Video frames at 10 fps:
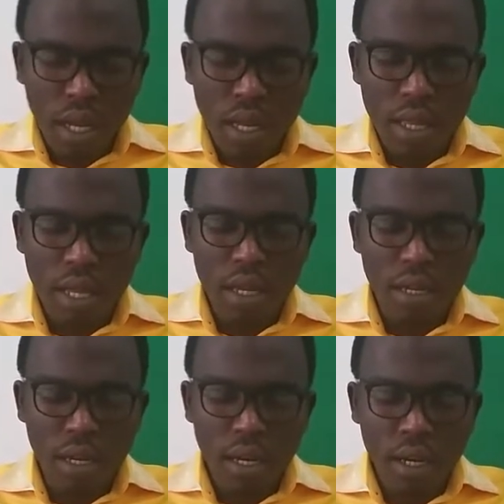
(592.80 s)
And
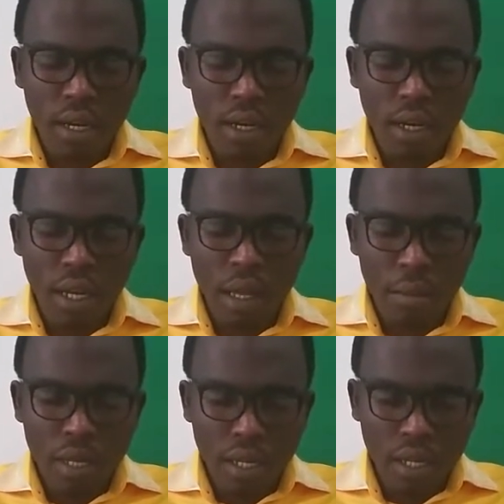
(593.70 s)
then let
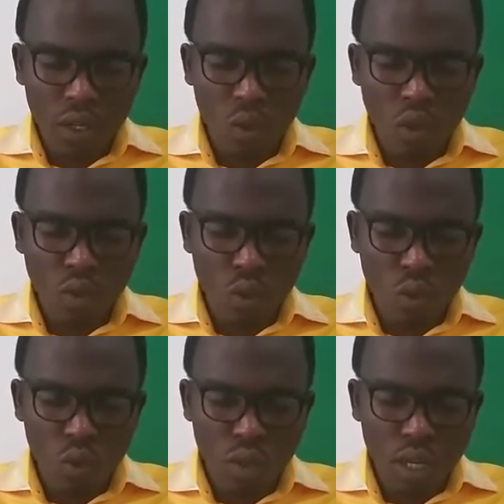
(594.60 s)
me go
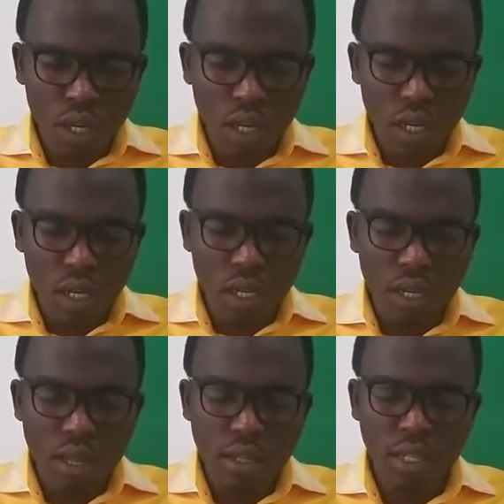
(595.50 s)
to the
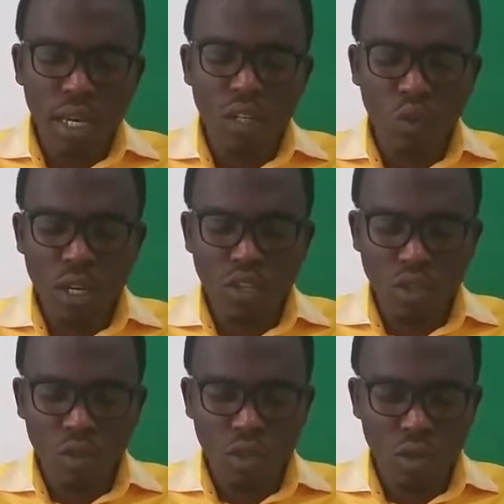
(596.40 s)
second
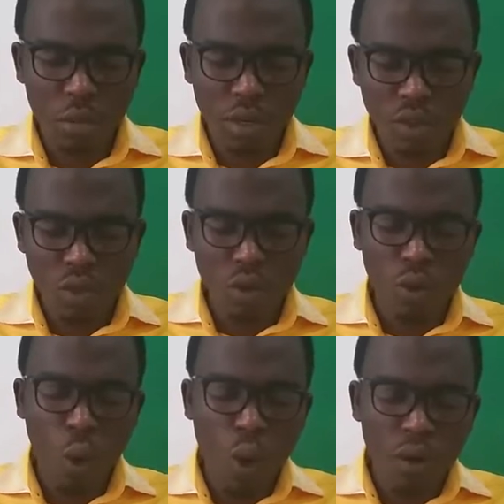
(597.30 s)
question, question number 2.
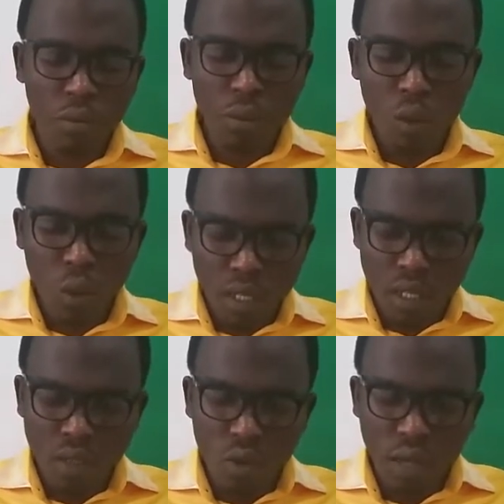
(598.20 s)
What
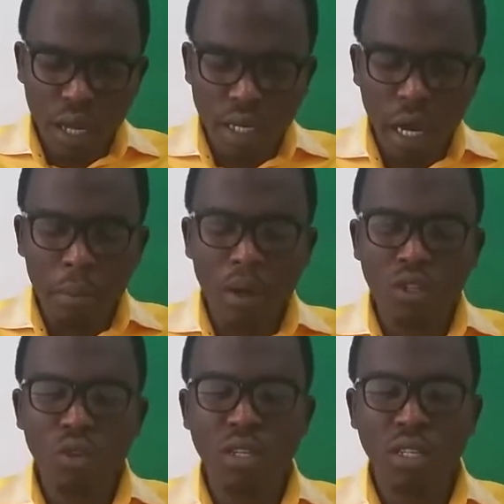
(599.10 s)
did you learn about
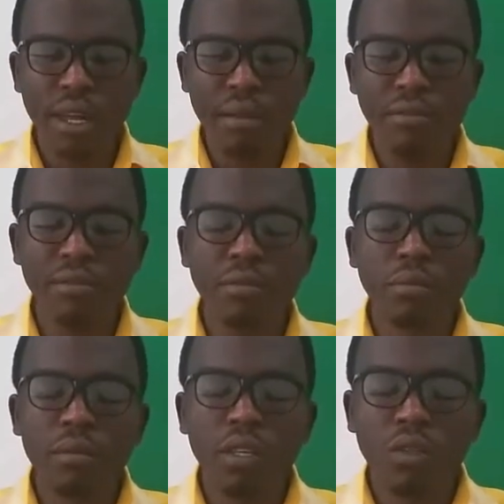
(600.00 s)
yourself?
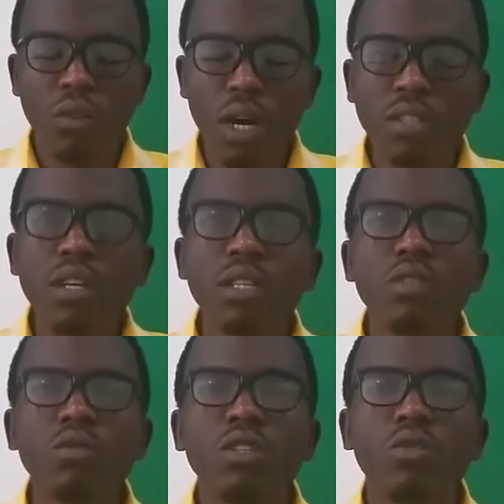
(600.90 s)
To answer this
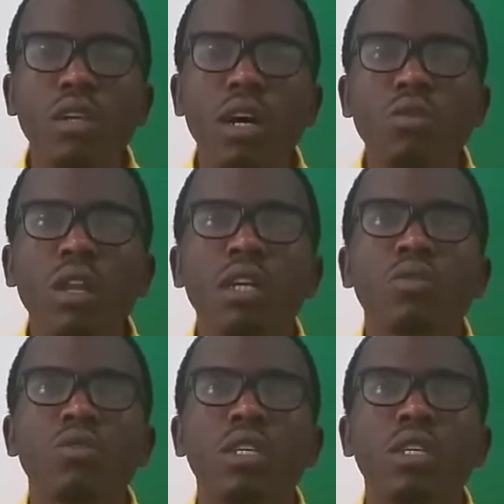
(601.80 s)
question, I would like to